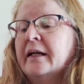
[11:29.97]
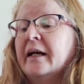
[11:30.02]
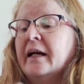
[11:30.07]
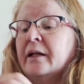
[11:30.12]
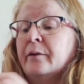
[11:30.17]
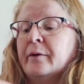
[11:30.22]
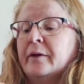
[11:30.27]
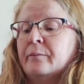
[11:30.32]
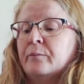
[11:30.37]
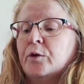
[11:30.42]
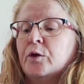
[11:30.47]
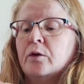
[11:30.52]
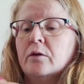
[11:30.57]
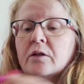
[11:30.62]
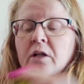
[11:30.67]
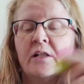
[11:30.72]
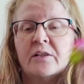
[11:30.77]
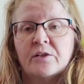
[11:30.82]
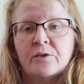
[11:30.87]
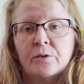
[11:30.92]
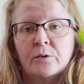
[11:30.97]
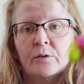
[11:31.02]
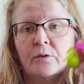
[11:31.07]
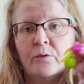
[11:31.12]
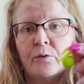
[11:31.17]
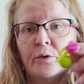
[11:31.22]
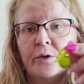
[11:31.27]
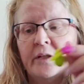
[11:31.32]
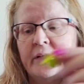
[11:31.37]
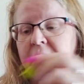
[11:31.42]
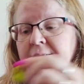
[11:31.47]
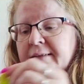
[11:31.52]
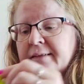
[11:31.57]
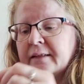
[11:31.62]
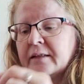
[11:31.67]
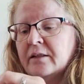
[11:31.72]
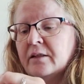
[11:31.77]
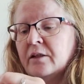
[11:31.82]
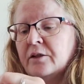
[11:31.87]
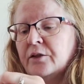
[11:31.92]
Anyway, all kinds of cool. Or you can
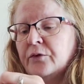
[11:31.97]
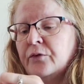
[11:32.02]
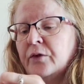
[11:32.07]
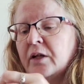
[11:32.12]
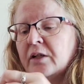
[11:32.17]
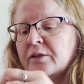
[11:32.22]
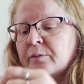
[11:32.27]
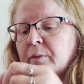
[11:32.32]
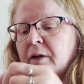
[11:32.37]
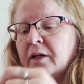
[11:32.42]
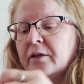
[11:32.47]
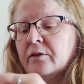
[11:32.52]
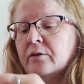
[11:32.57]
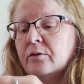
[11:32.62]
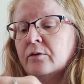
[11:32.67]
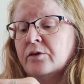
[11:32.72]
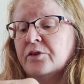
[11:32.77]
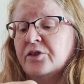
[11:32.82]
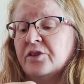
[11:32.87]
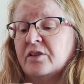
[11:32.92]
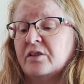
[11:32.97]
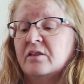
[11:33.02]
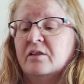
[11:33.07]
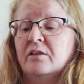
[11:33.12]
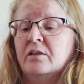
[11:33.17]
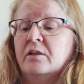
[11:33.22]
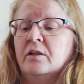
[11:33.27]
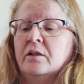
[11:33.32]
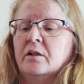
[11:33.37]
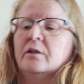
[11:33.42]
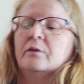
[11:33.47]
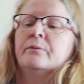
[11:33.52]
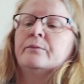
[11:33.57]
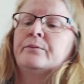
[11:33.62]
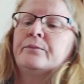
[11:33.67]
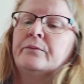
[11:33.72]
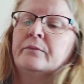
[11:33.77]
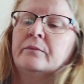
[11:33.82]
stick it on your floss minder, or just, you know,